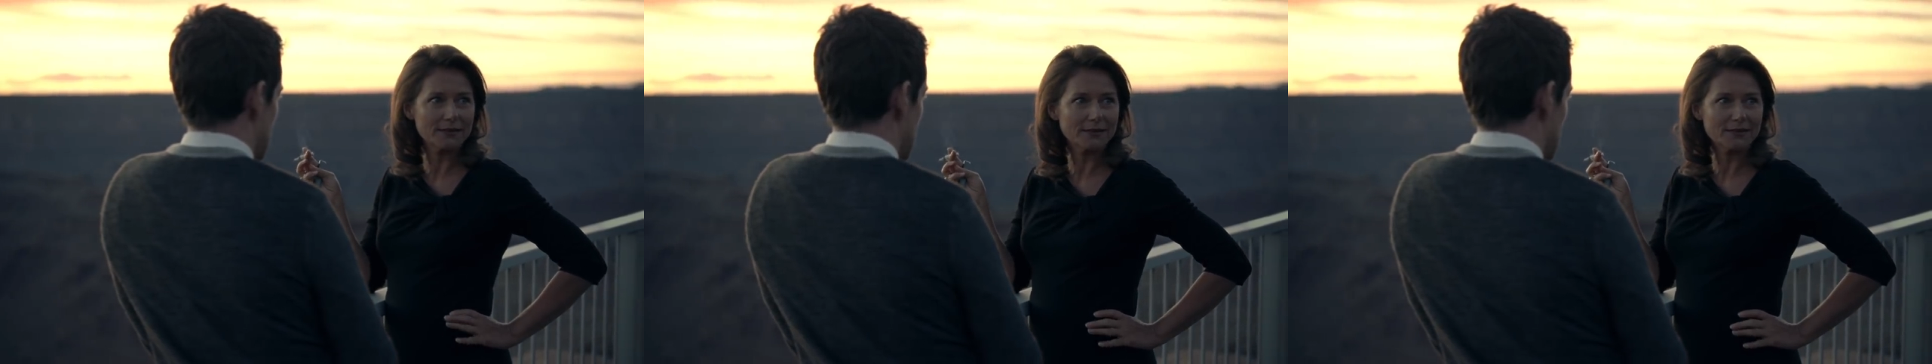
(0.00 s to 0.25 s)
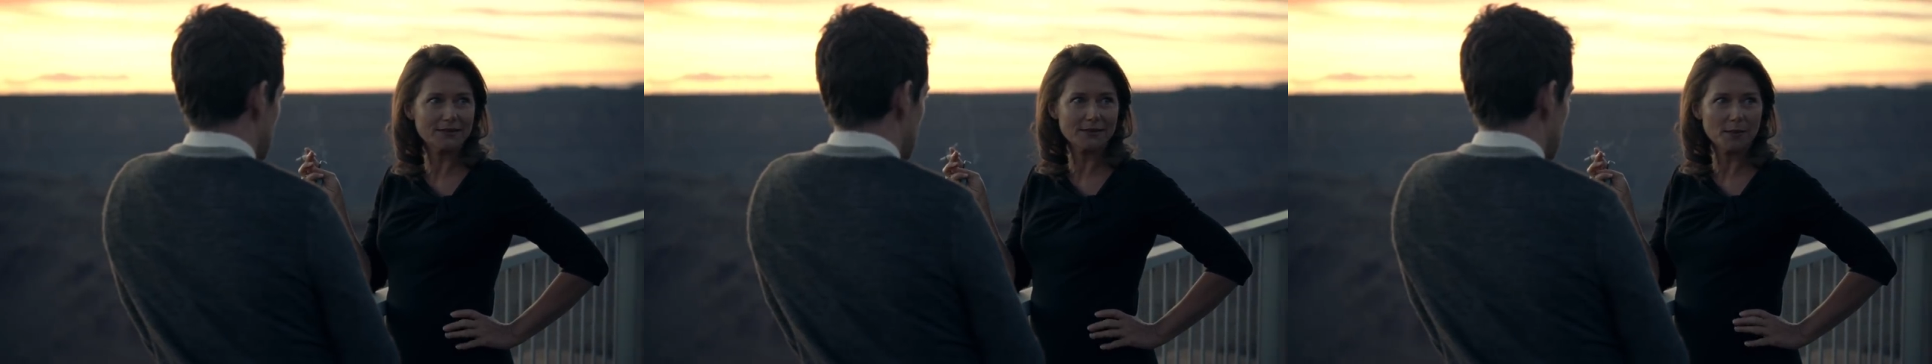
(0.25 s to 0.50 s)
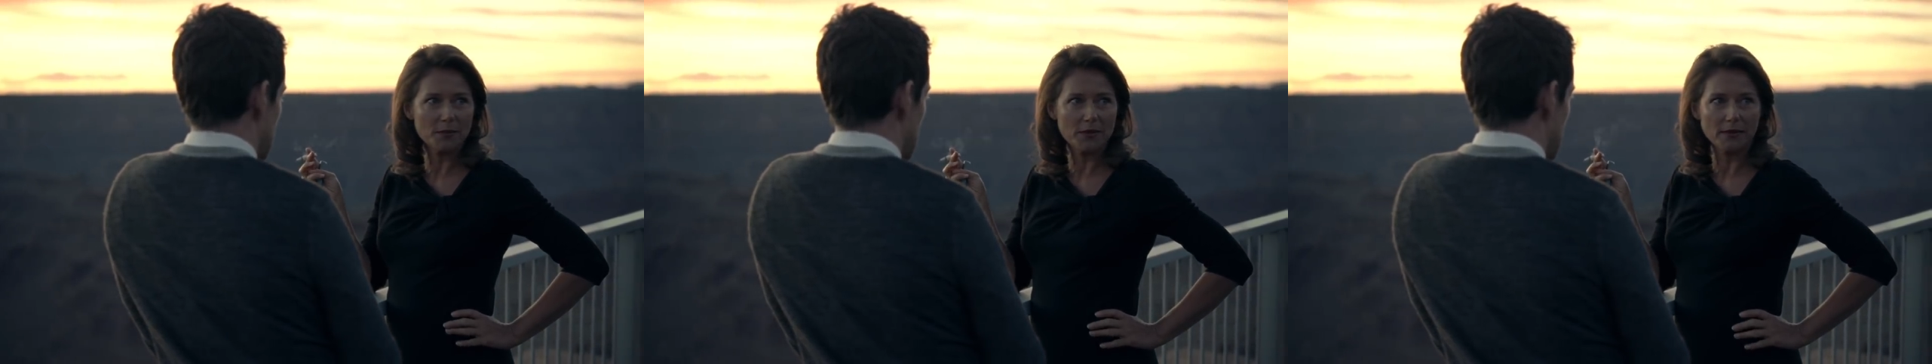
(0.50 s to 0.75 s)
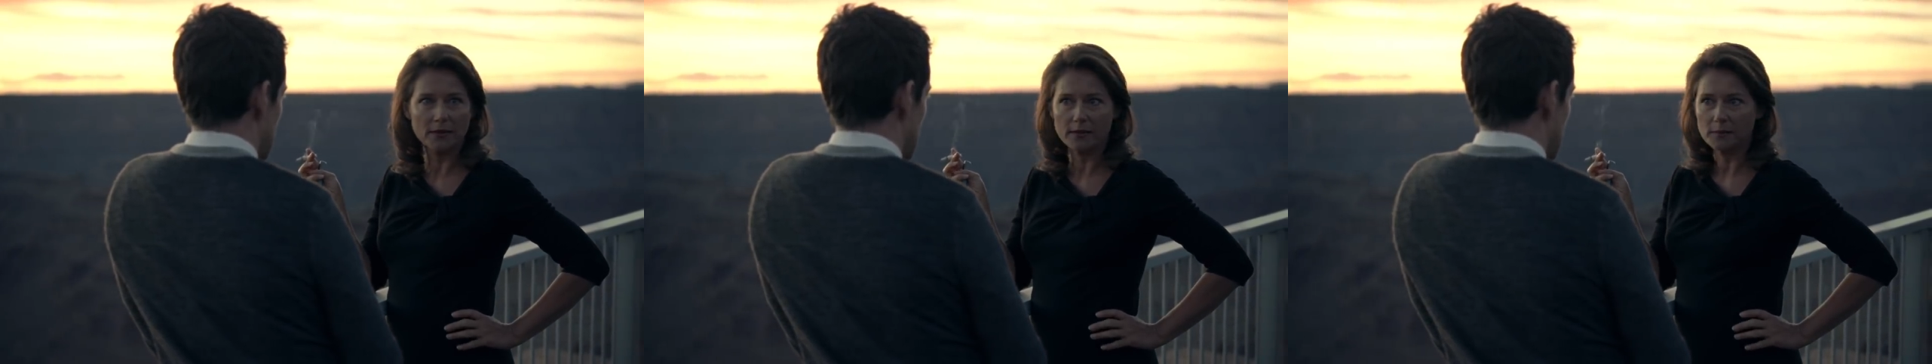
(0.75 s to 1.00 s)

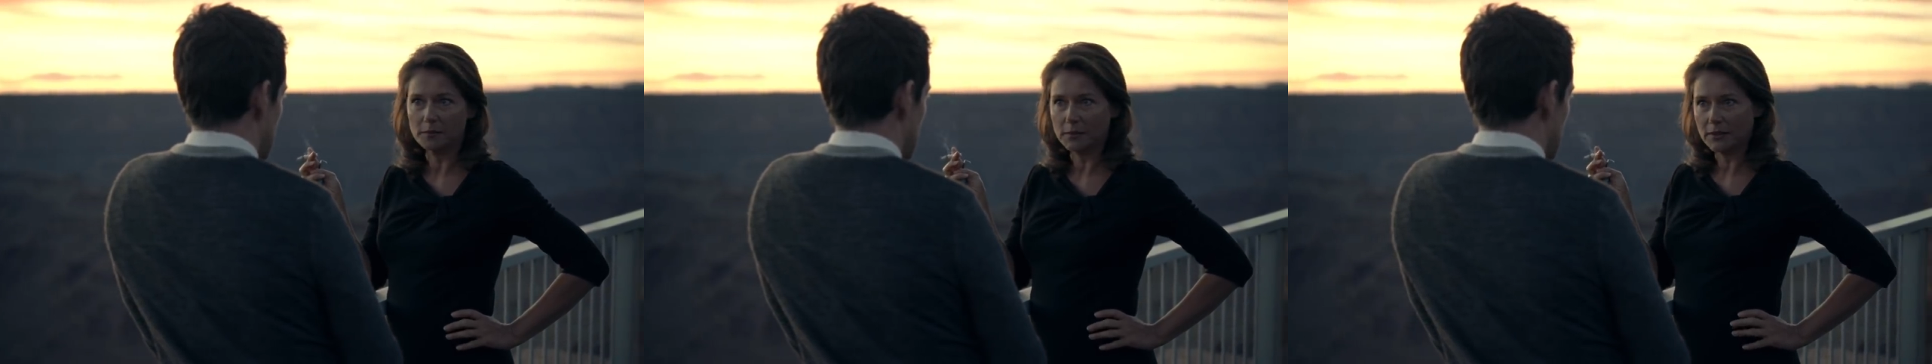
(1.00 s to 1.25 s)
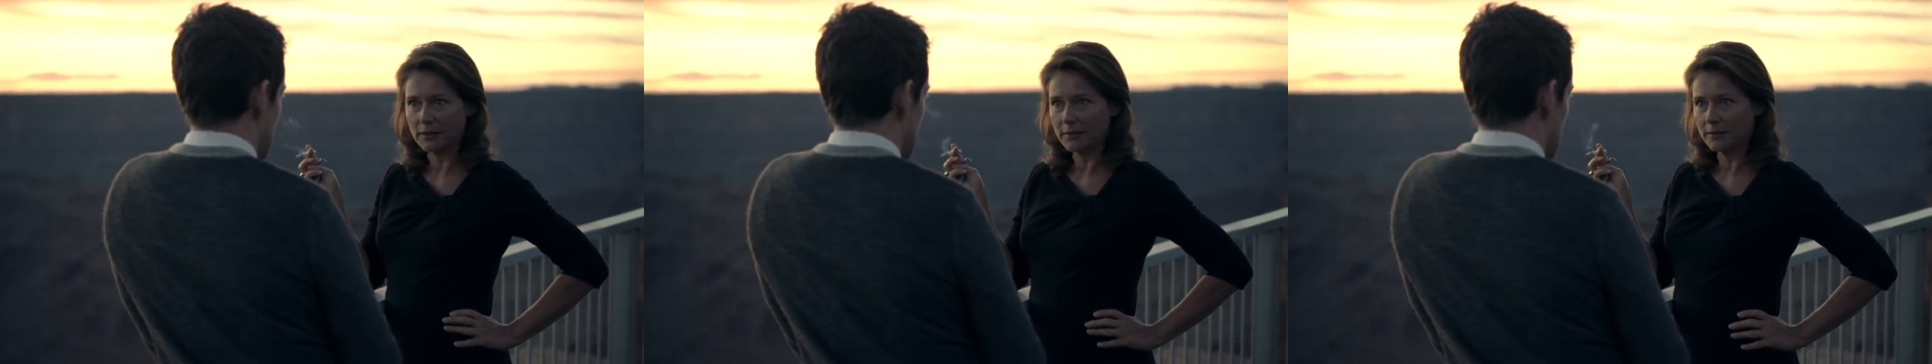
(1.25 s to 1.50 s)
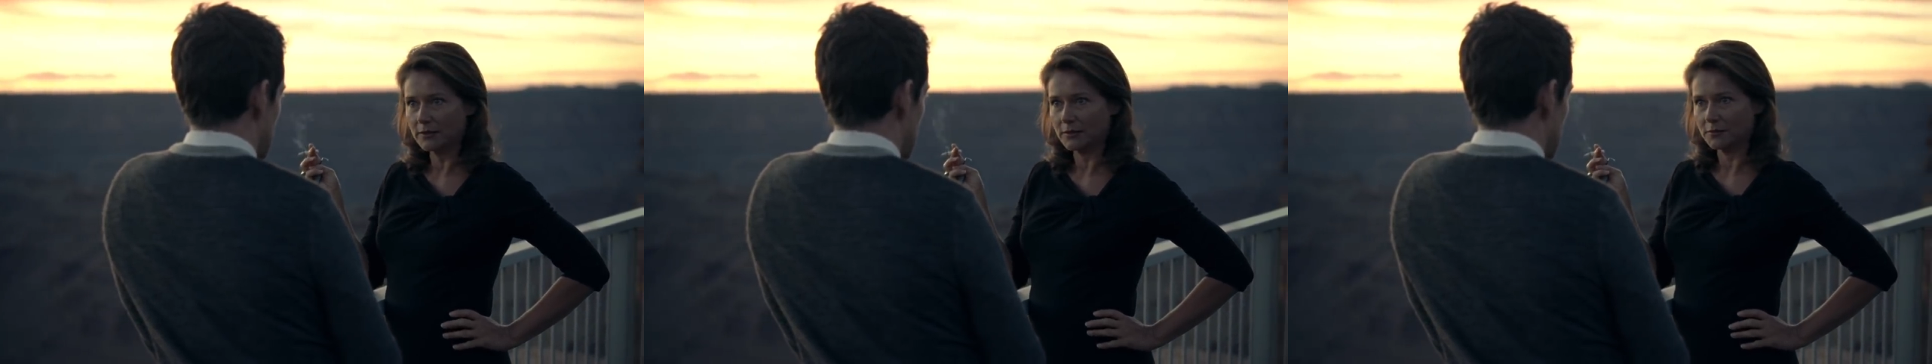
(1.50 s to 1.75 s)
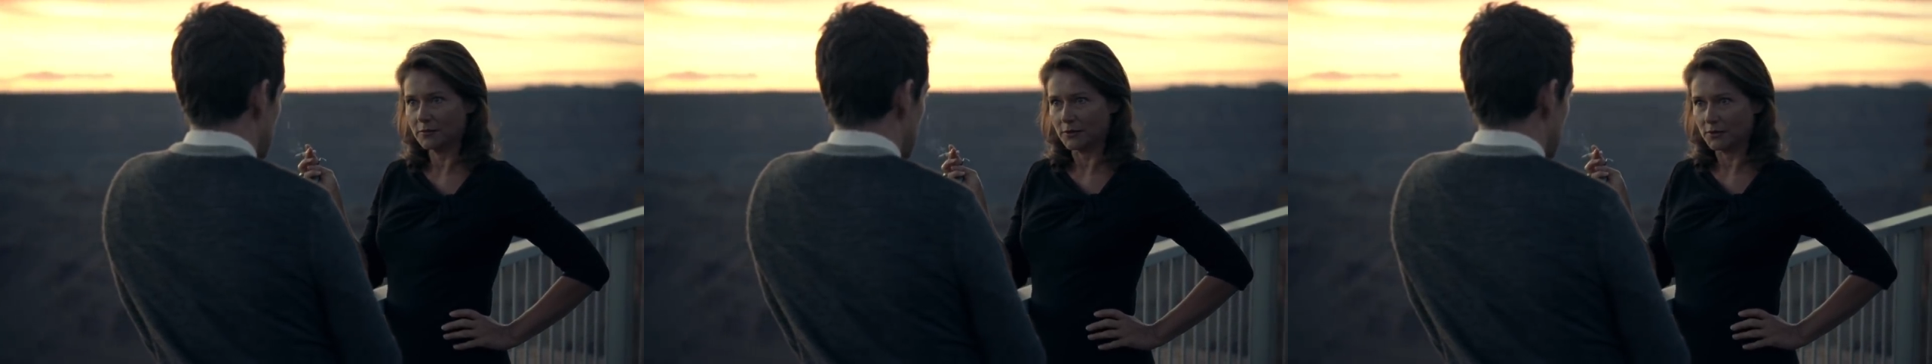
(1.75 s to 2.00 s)
something completely
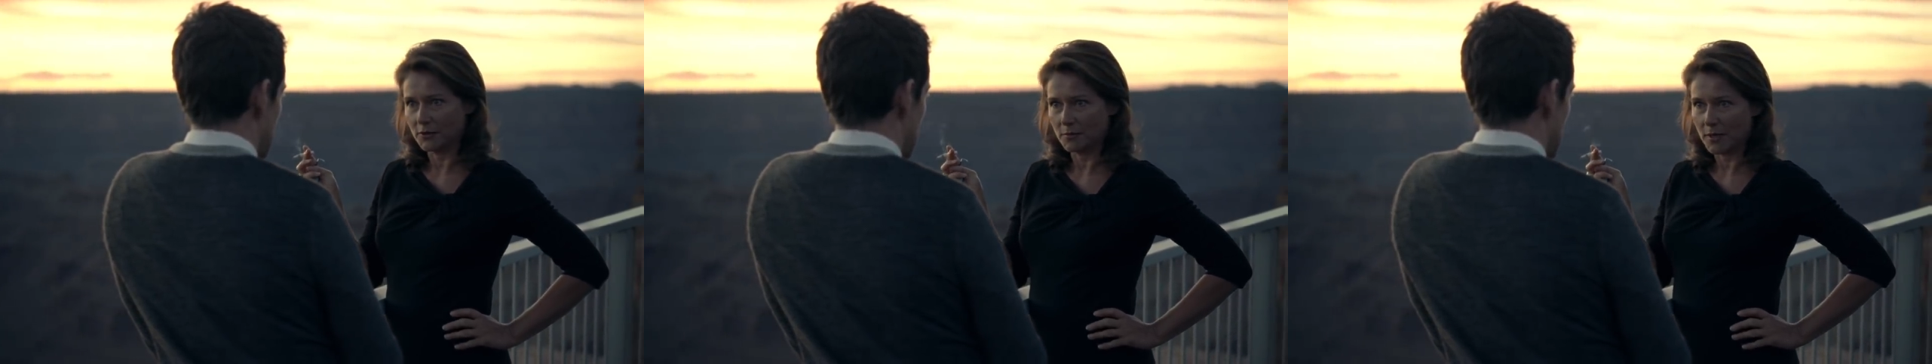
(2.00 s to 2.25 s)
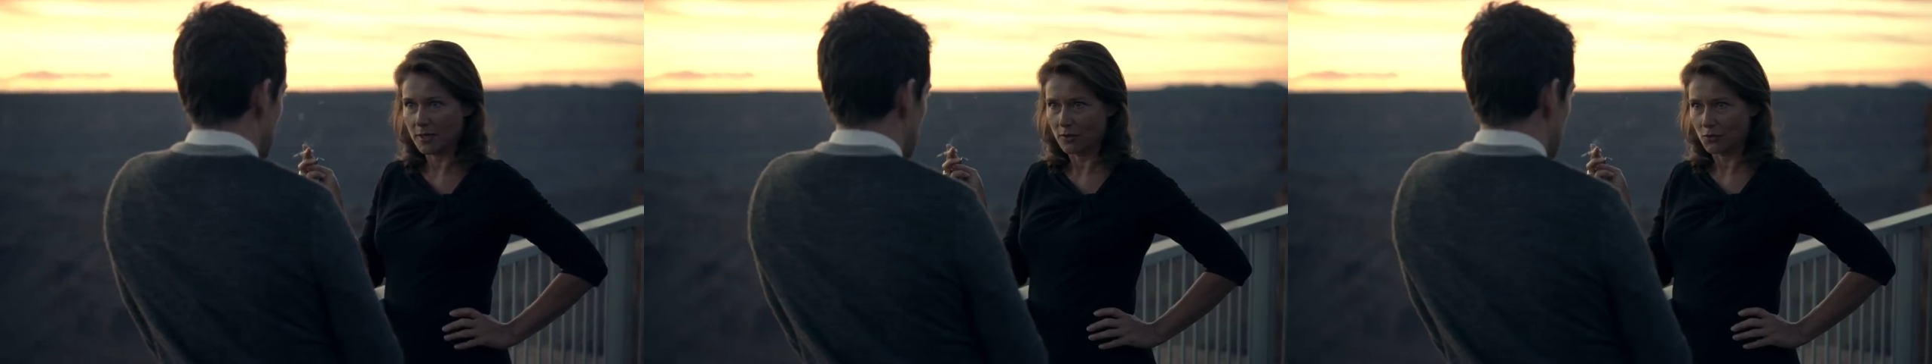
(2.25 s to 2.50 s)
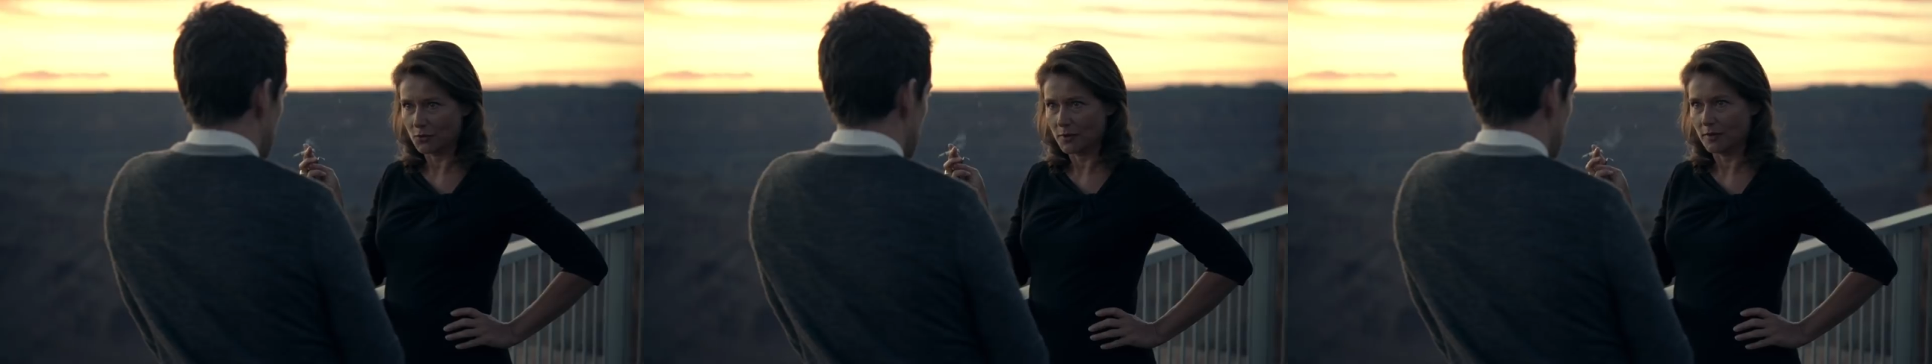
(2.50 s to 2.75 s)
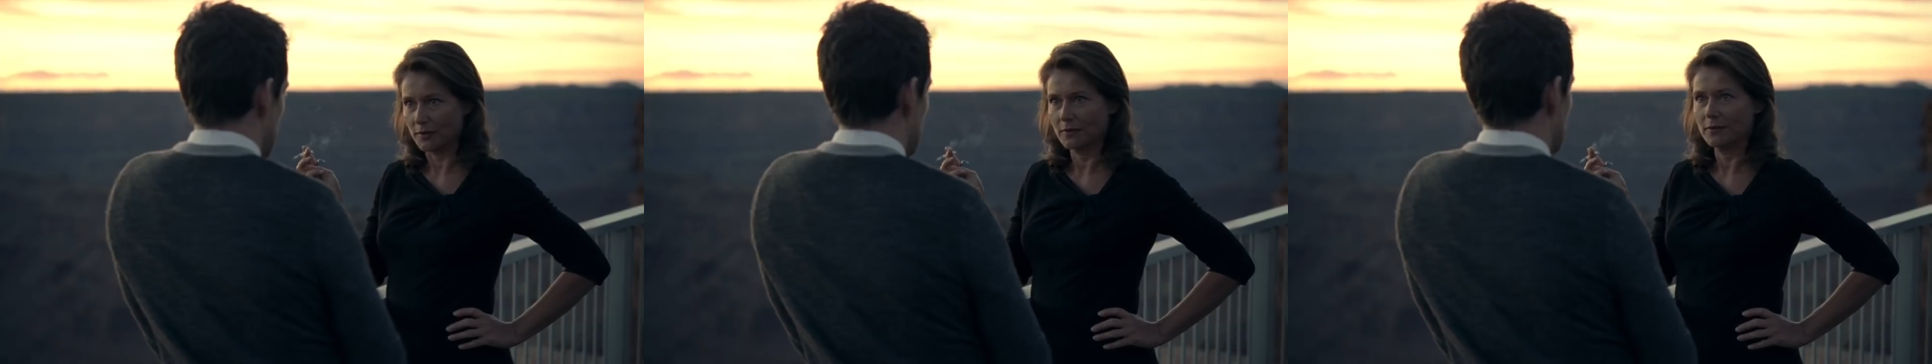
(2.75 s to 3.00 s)
different to management.